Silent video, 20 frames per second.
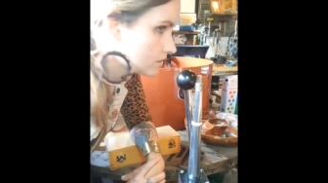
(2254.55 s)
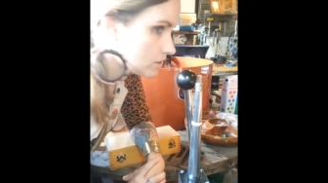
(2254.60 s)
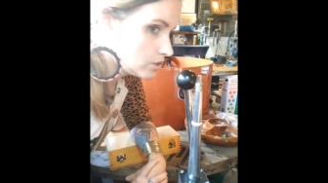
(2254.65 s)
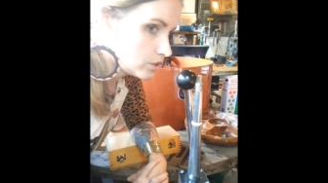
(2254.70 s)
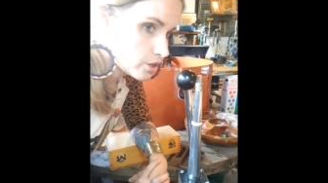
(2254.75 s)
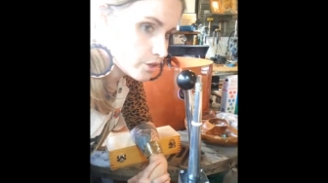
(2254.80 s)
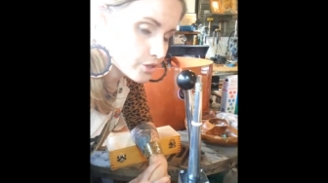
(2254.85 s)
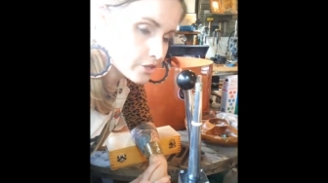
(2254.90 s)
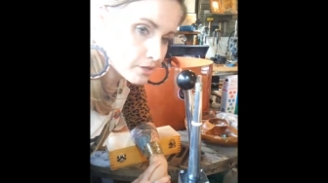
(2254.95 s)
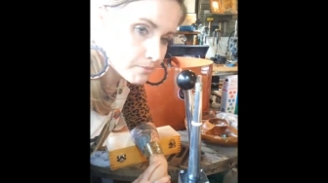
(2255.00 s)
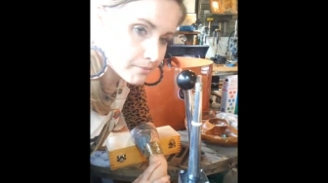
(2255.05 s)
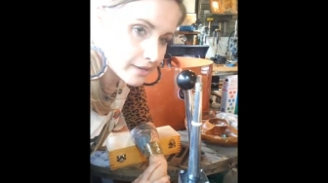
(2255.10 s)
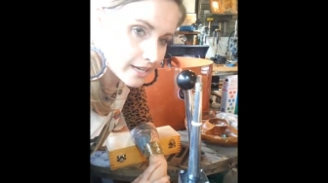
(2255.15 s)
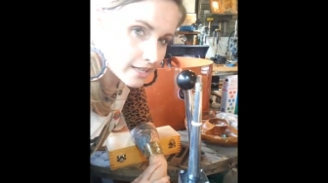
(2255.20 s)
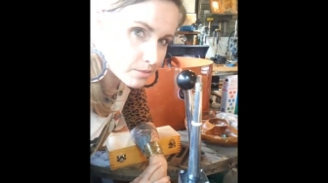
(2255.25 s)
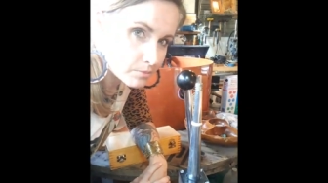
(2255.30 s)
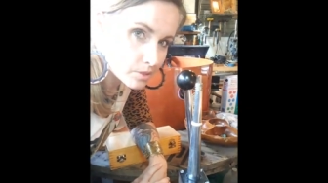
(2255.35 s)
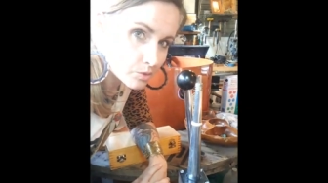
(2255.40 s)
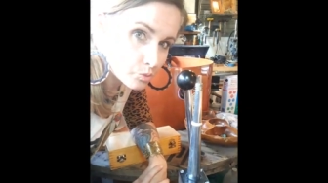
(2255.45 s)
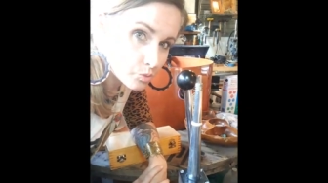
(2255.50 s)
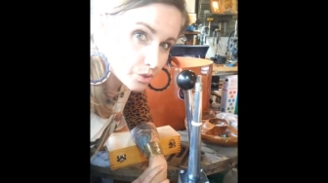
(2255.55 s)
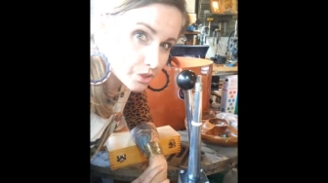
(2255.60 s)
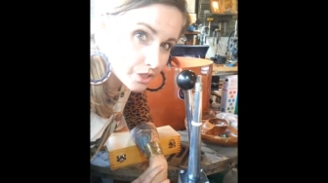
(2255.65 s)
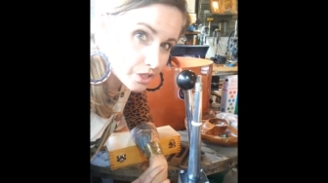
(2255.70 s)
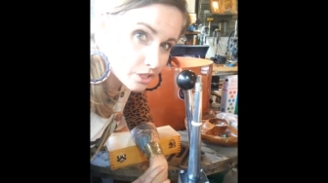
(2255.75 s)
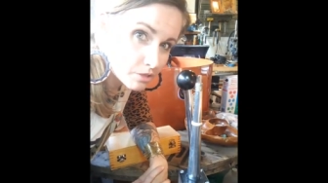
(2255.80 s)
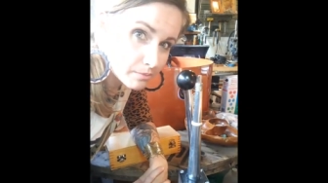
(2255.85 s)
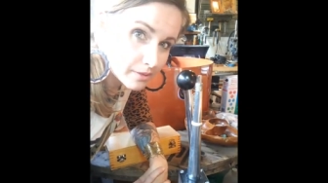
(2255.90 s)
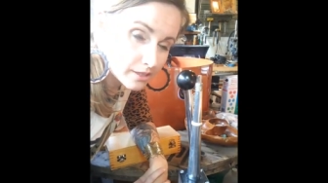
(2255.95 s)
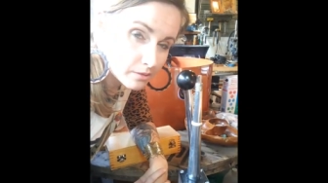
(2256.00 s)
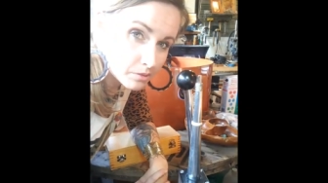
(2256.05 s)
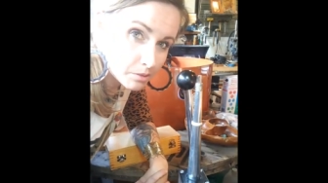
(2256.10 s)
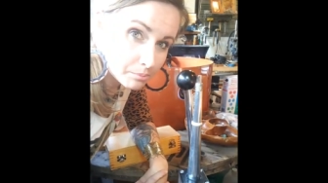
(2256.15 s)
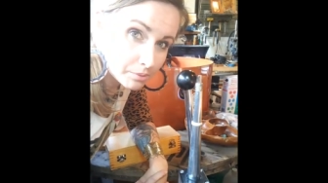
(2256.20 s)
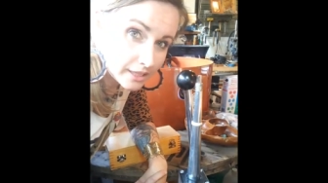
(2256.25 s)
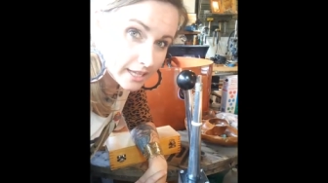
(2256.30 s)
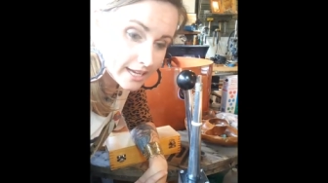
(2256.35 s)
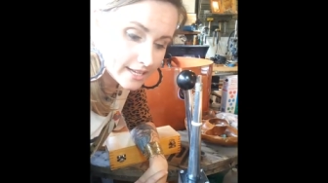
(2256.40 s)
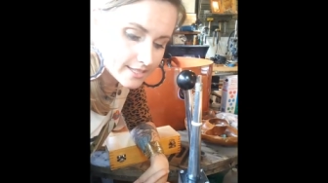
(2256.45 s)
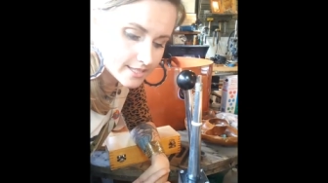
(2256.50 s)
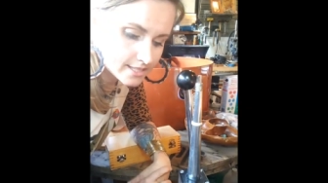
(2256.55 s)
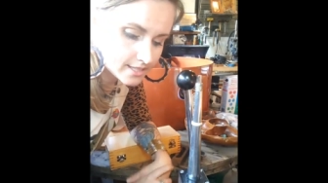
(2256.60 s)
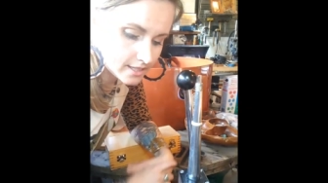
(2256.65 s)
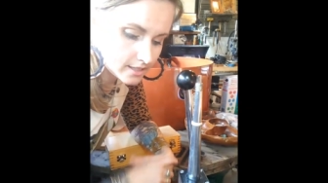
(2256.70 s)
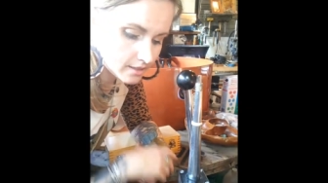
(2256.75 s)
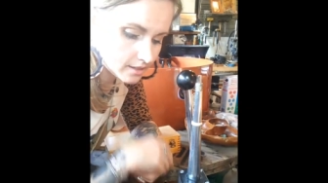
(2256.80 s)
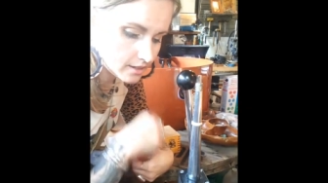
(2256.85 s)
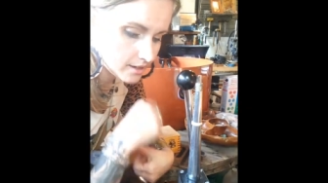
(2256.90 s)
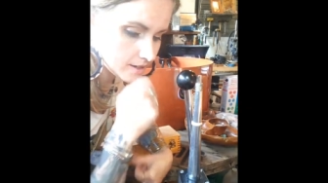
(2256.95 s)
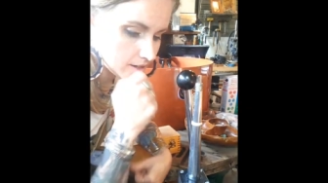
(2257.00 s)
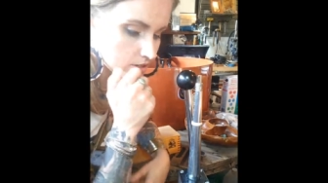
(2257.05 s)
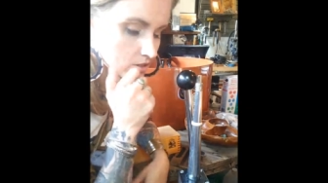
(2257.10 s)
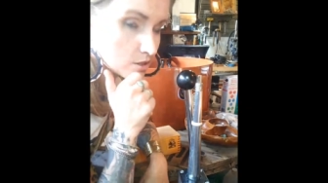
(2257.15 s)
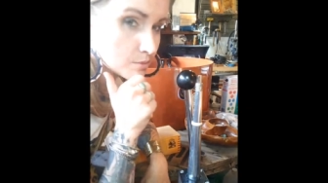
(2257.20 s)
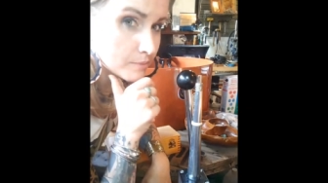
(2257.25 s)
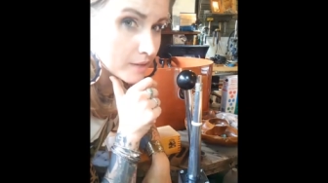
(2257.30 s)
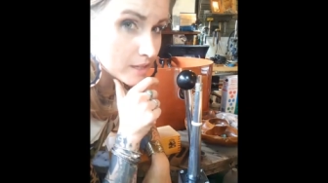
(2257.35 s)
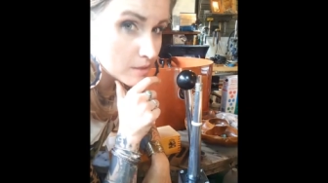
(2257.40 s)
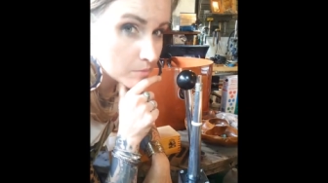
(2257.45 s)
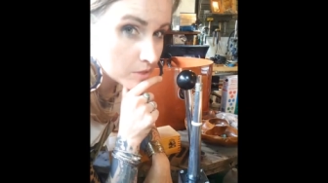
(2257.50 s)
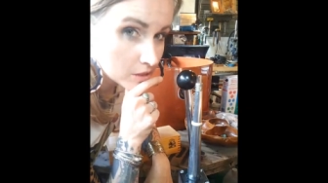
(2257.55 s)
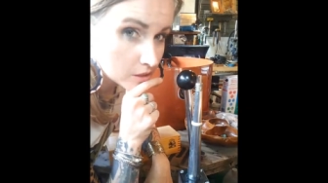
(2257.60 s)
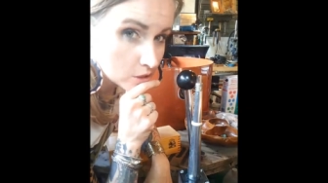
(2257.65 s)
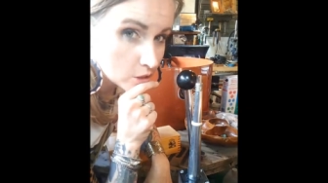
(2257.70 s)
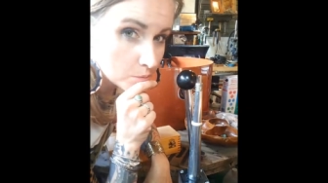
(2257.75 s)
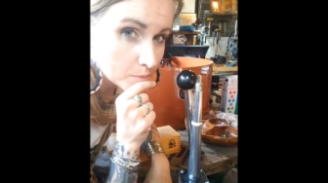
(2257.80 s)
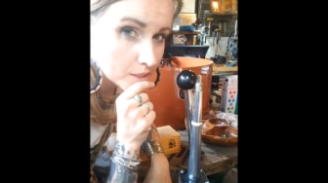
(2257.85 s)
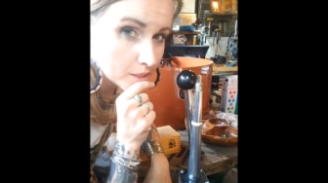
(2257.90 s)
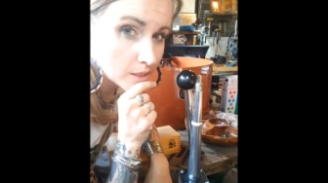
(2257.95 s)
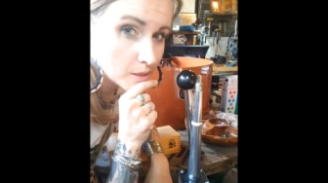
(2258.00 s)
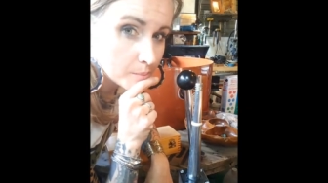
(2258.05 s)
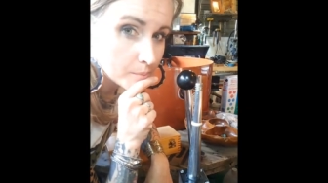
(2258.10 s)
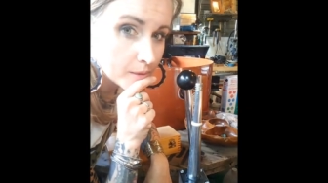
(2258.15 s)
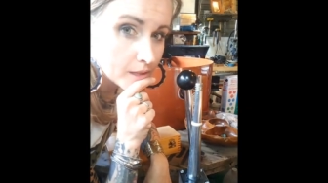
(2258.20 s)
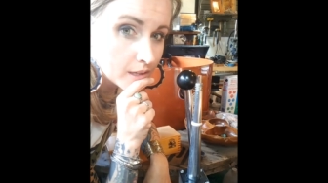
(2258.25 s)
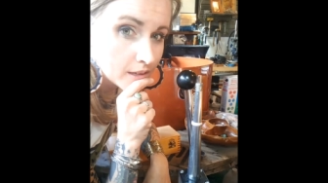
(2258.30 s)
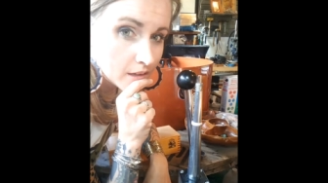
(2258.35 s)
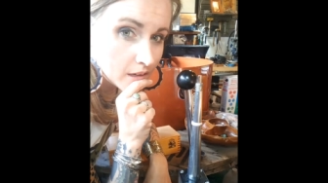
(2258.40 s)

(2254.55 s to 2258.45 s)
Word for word: you know, you can buy them in wood, you can buy them in plastic, uh, you can buy them in aluminum.